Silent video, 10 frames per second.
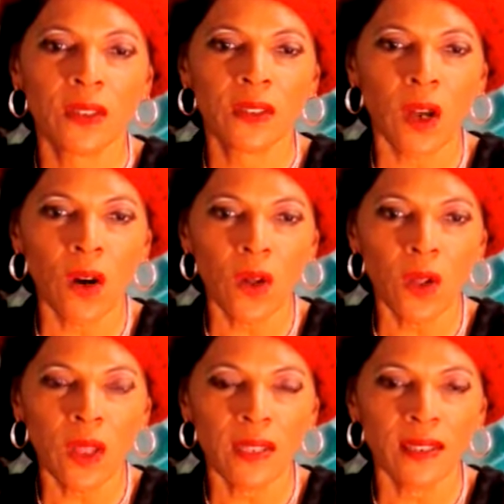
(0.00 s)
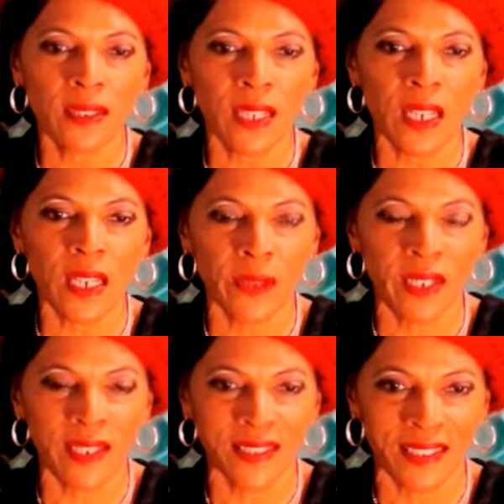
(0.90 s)
Soul
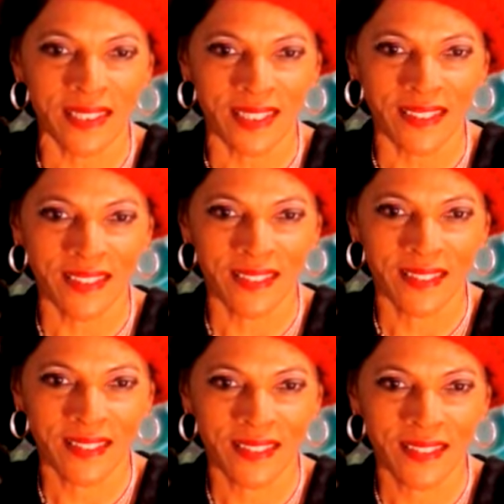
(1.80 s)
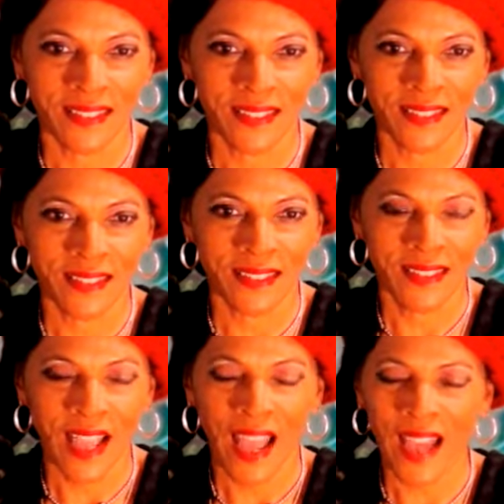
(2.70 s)
synchronicity
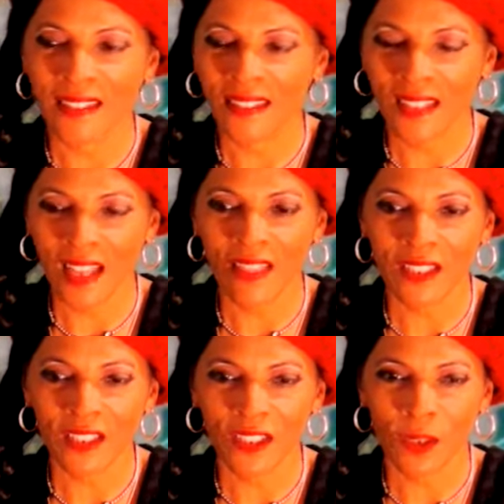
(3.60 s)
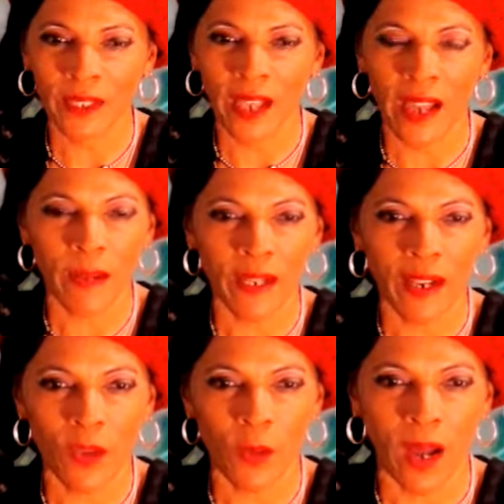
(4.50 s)
has nothing to do with time. Let me
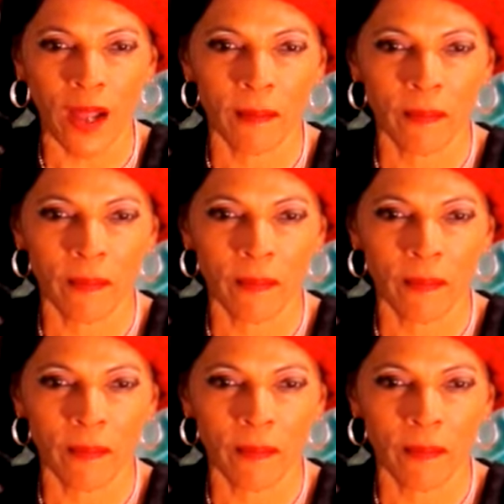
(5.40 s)
tell you why.